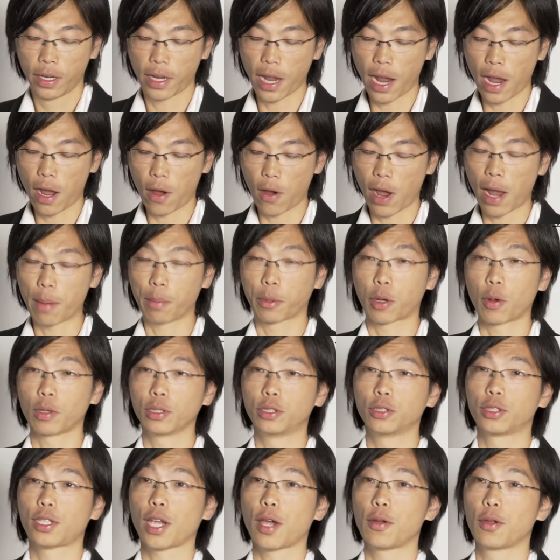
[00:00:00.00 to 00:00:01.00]
Now I'm going
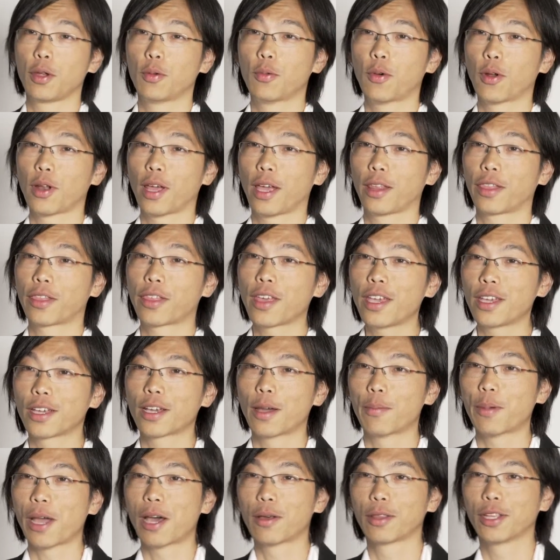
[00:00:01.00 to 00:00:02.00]
to tell you what I think
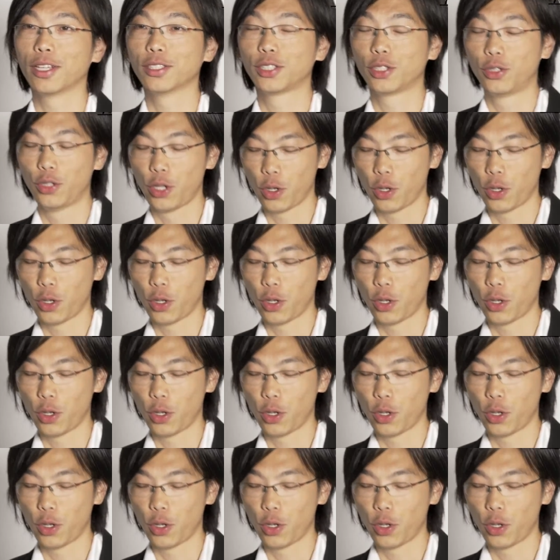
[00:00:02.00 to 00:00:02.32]
about this